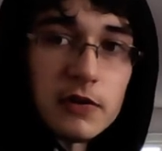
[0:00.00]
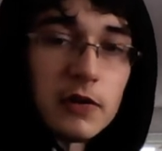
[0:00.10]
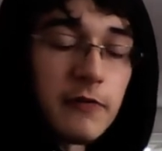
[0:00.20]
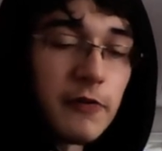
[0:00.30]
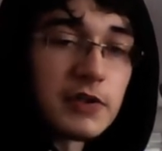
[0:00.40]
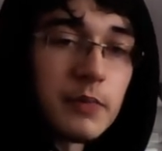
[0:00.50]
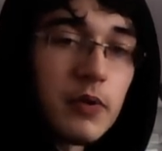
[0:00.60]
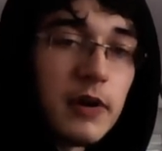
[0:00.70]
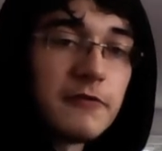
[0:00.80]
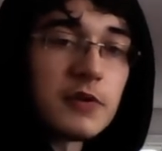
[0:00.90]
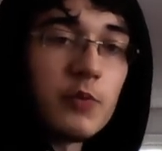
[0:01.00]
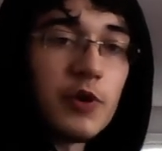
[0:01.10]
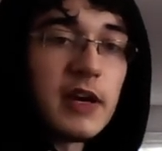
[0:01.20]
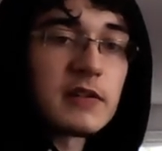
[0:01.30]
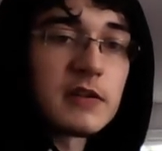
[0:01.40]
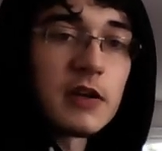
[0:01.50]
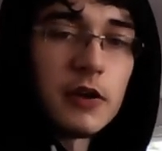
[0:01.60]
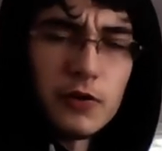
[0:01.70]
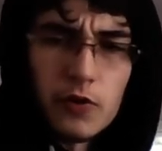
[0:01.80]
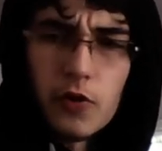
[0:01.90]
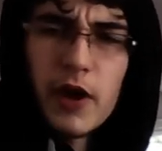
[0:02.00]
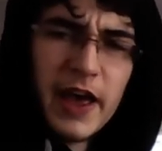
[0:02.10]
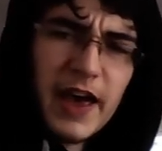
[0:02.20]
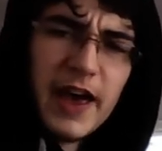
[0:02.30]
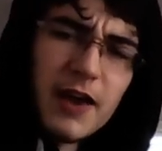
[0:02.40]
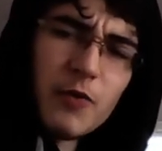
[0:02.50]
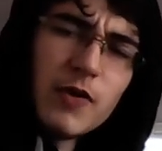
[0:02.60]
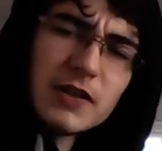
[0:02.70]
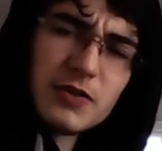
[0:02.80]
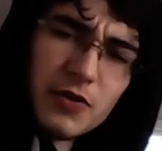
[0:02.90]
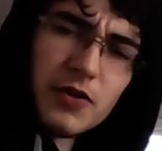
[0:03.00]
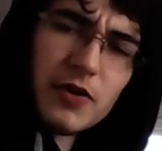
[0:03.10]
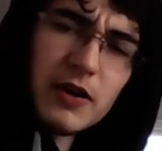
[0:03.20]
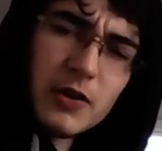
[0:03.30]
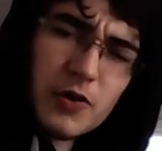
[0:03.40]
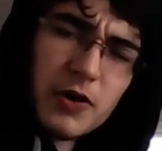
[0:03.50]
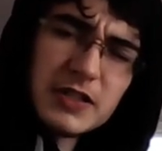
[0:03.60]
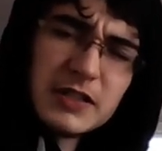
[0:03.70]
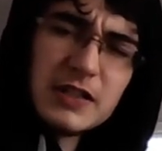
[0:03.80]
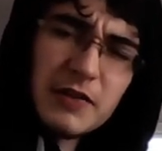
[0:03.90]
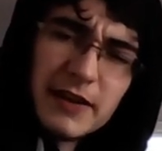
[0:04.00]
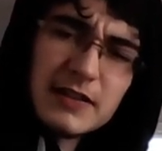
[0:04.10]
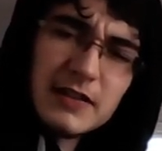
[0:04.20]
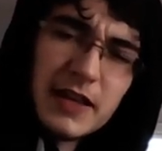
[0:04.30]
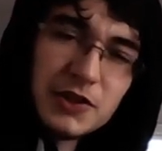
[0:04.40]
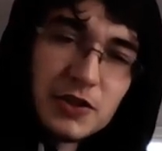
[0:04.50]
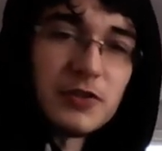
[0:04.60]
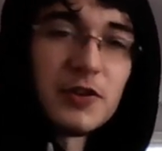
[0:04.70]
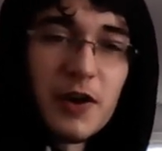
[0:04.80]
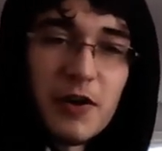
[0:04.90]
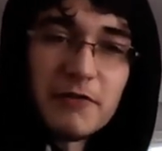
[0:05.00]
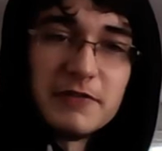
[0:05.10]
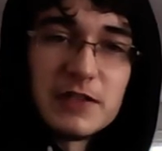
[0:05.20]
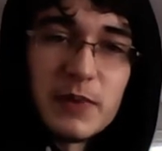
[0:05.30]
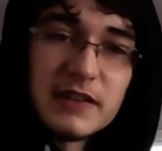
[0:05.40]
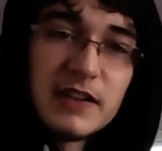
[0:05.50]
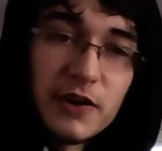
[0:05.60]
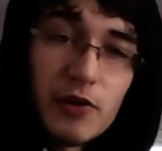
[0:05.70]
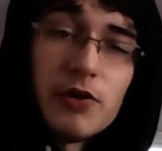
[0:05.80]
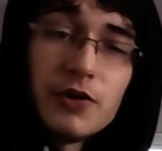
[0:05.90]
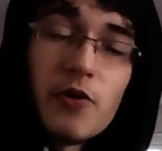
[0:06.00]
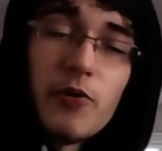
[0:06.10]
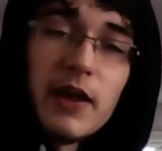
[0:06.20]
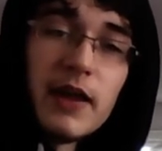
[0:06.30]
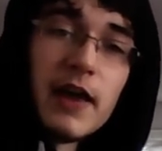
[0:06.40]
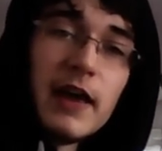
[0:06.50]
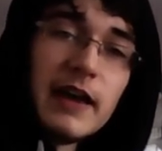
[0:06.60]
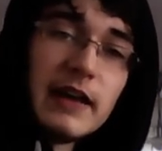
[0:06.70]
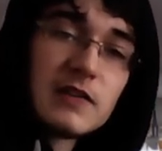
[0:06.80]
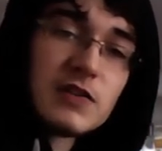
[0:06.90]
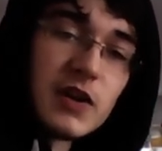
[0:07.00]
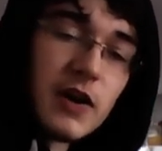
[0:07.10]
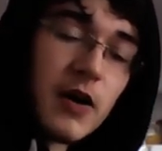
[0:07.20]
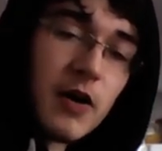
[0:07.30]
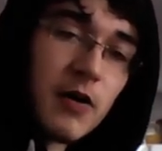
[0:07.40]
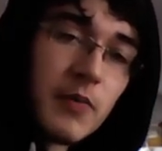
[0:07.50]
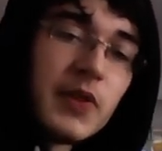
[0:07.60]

for example, if someone asks you, hey, what's the coercitive excitation of this material, knowing it's a